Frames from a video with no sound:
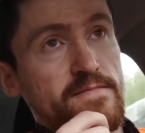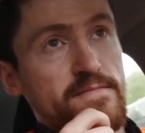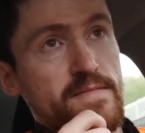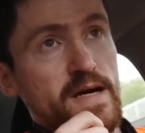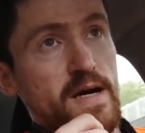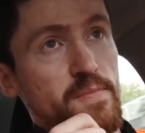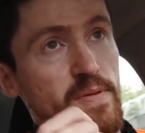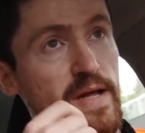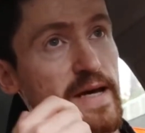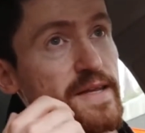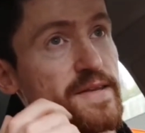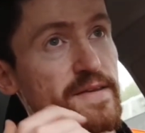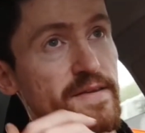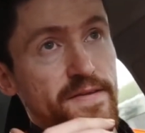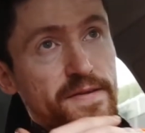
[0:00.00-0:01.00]
I applied
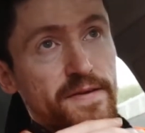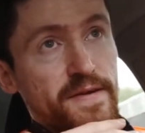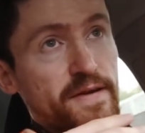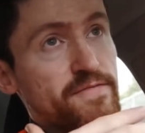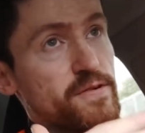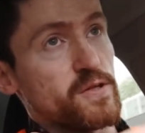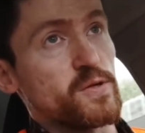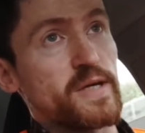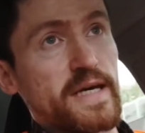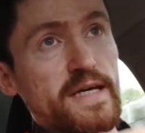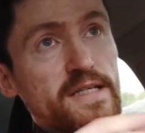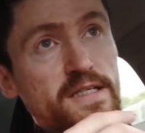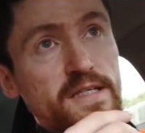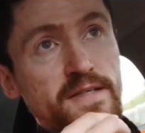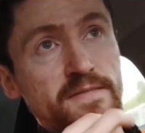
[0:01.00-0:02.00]
to a different
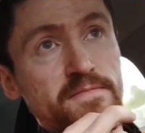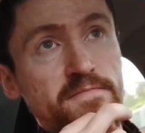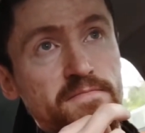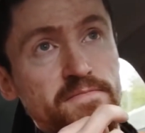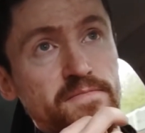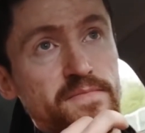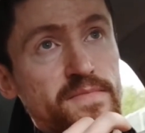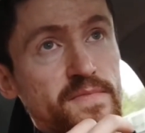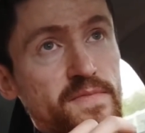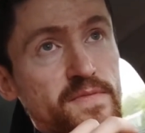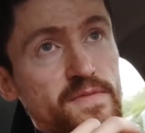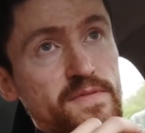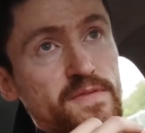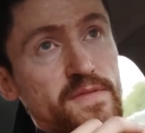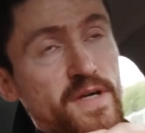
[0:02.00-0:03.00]
location.
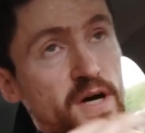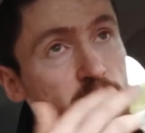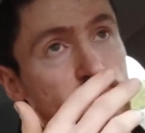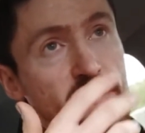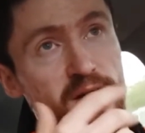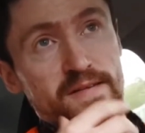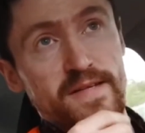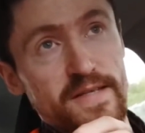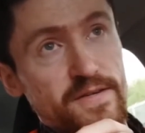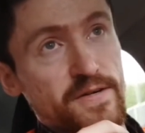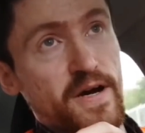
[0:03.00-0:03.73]
Now apparently they're